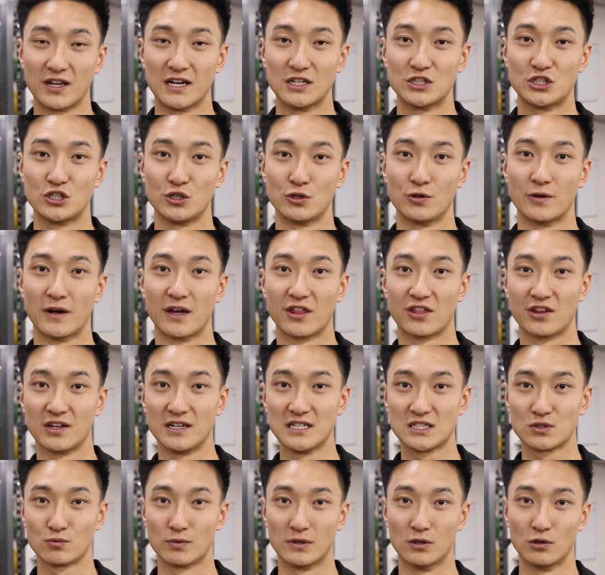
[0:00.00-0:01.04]
our junior
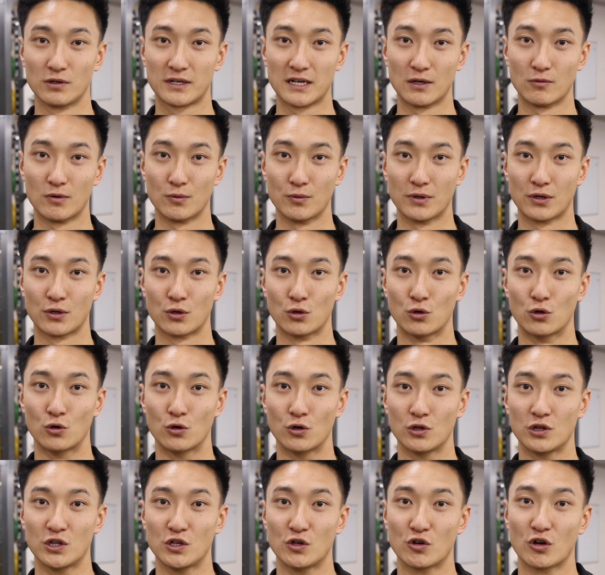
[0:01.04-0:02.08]
athletes, we look at what we
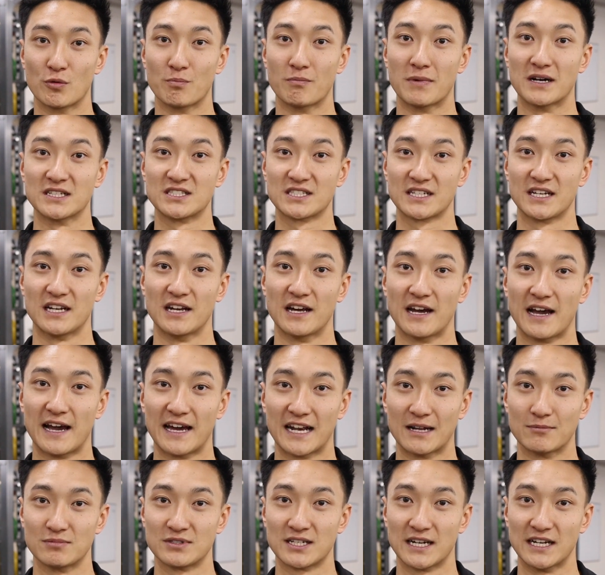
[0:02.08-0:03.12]
call neuromuscular
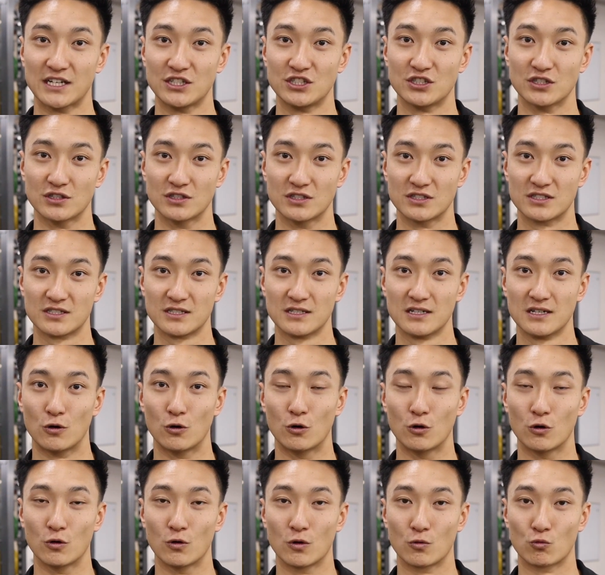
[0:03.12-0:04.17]
adaptations,
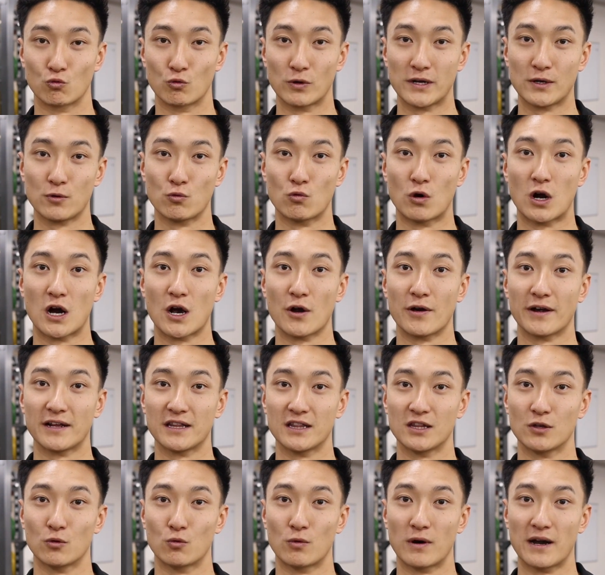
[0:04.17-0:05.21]
or
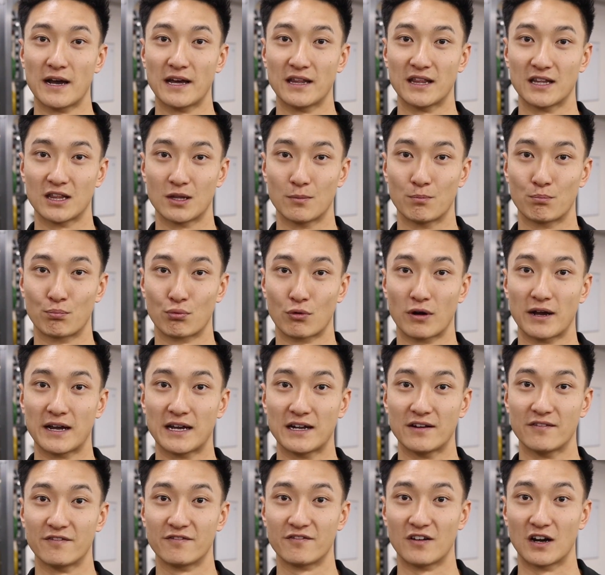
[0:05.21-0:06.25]
rewiring the way that the
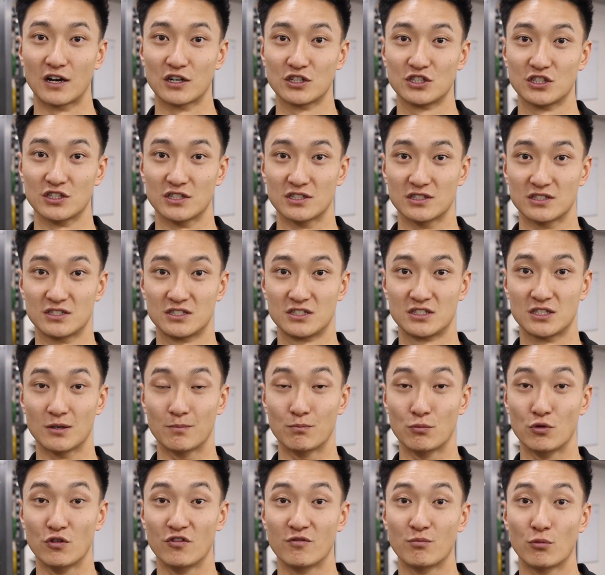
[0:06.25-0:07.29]
brain functions to
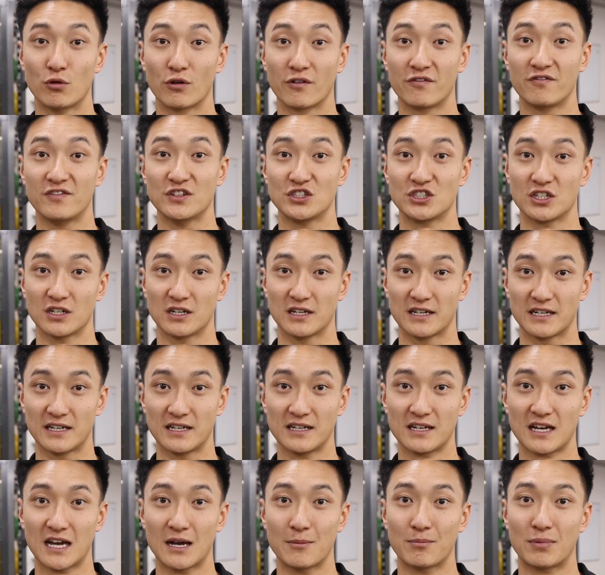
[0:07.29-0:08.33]
move more efficiently.
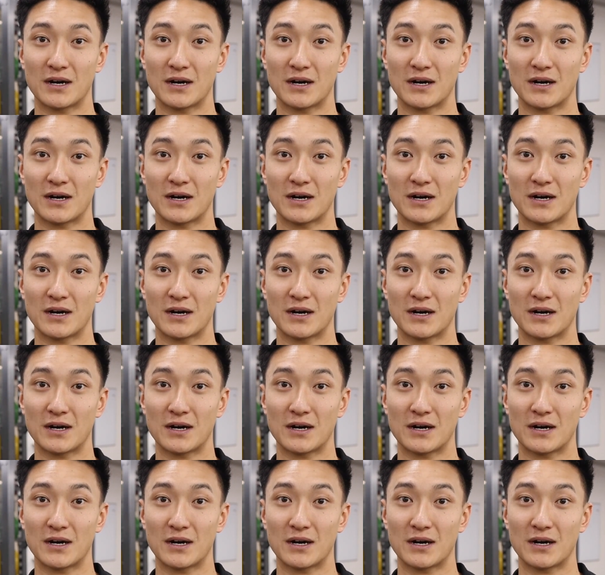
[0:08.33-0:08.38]
And